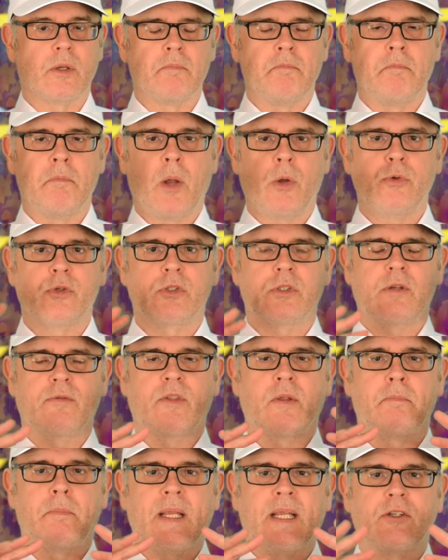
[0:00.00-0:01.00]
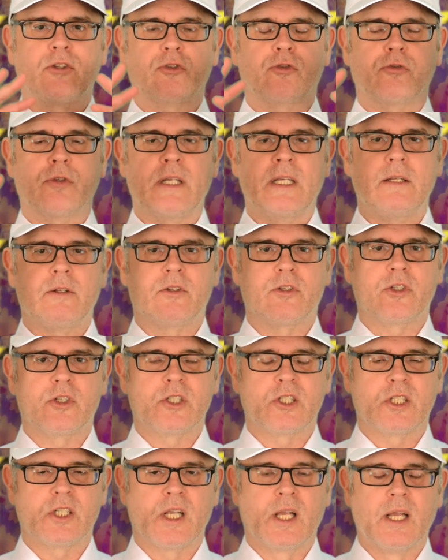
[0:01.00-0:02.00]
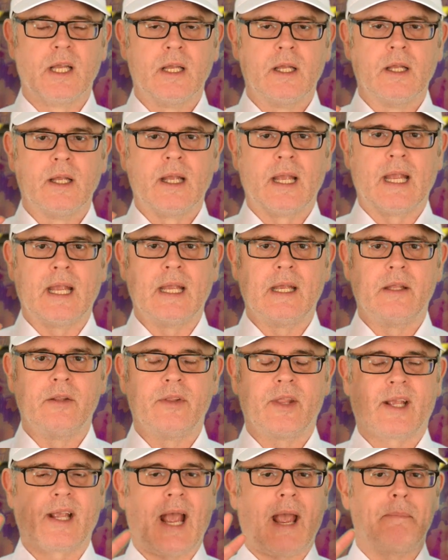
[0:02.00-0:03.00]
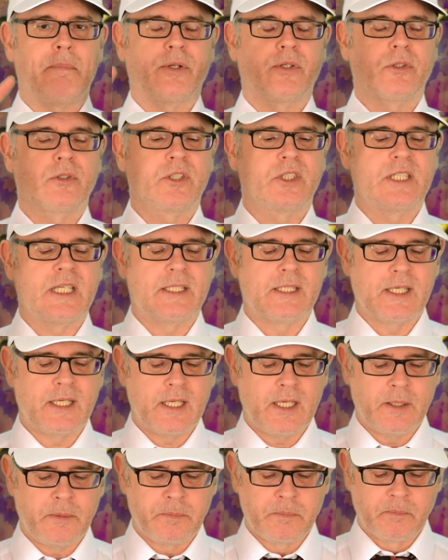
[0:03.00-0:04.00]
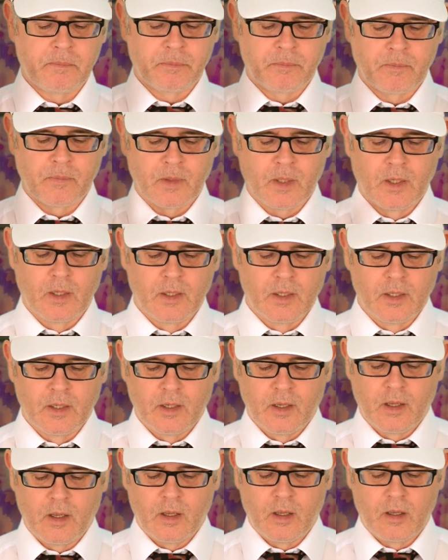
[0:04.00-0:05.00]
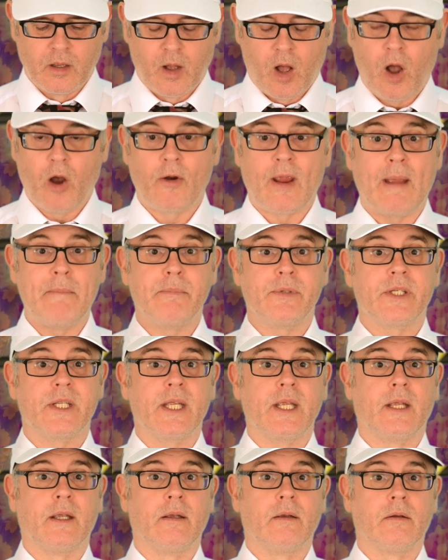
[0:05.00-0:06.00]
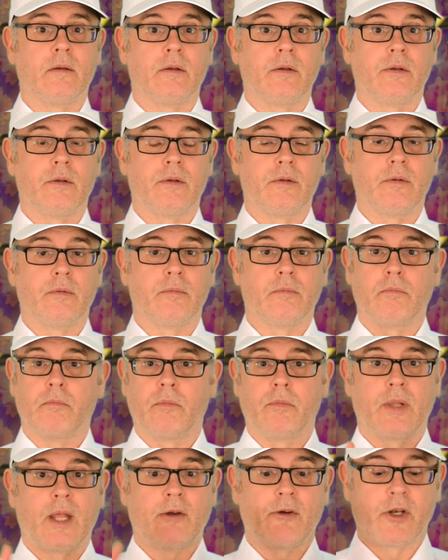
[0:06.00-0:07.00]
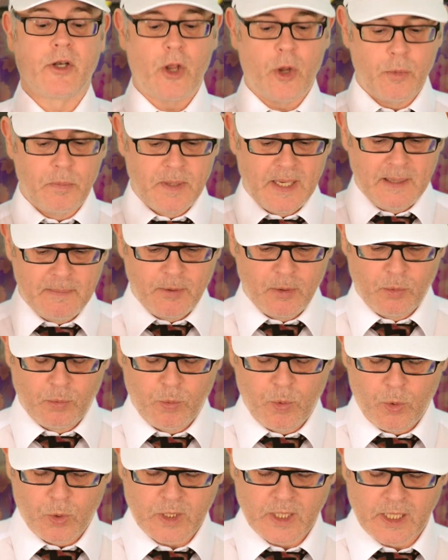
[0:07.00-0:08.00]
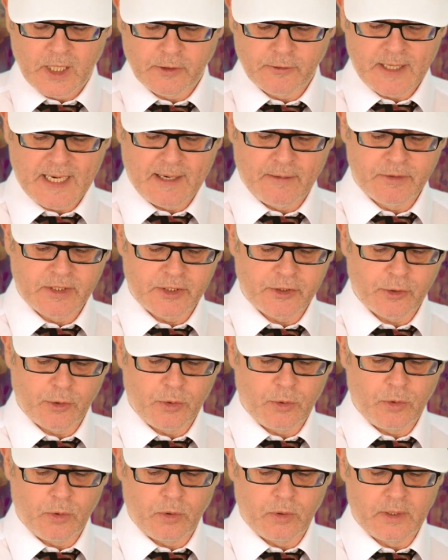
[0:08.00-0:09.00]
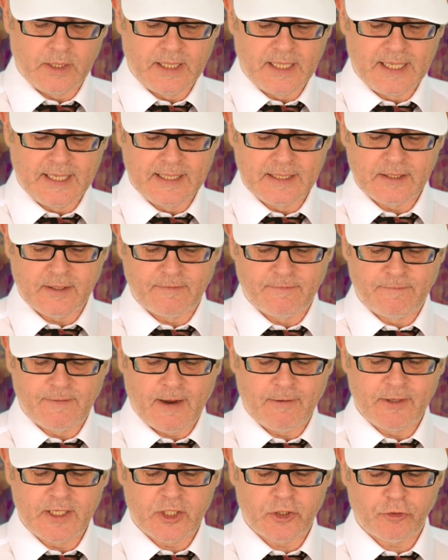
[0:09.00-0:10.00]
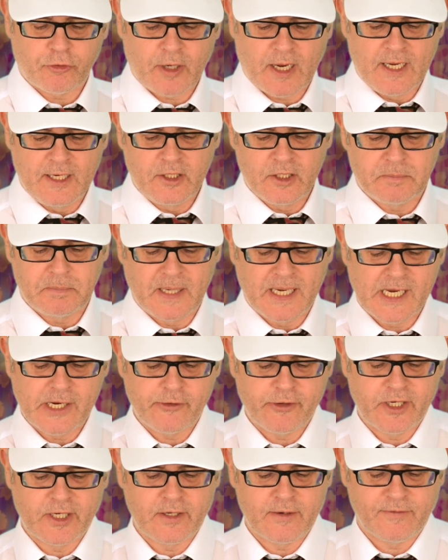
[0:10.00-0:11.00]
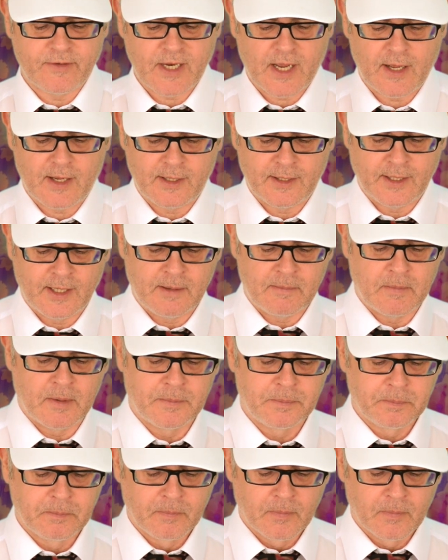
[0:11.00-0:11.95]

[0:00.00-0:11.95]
Most of the big streets in the capital city are empty. There are no people walking around at all. It is a very strange period of time.